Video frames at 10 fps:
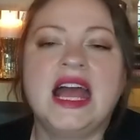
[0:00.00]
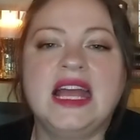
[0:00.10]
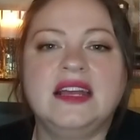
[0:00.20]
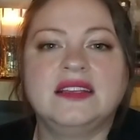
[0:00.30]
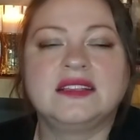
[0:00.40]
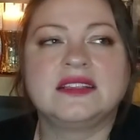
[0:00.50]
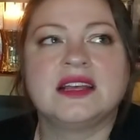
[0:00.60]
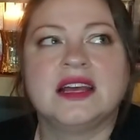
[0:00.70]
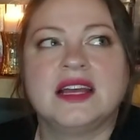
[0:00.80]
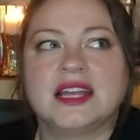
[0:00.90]
His
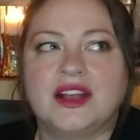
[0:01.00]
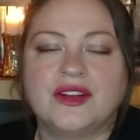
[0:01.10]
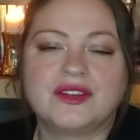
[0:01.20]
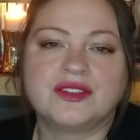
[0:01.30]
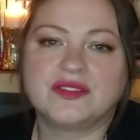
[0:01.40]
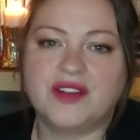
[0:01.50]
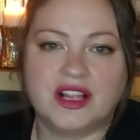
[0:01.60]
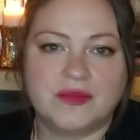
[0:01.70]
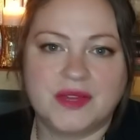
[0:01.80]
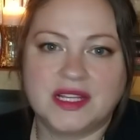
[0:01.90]
character
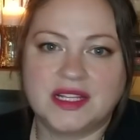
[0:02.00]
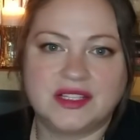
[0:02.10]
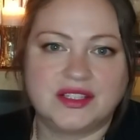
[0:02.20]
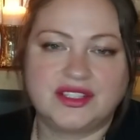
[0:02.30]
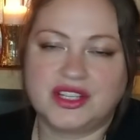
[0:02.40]
development is